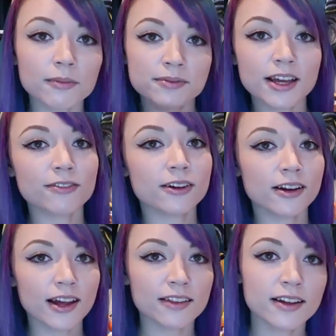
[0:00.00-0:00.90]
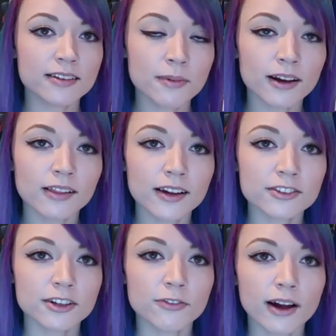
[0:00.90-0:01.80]
I'm definitely gonna add that to my
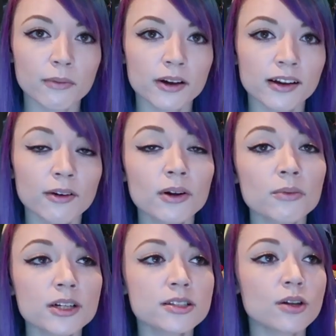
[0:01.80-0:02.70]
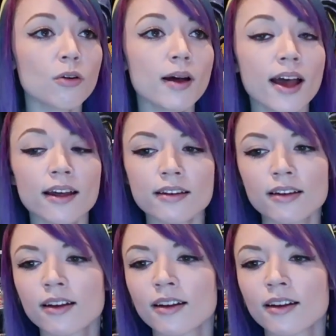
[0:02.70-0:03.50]
collection if I win. I wanna win so bad.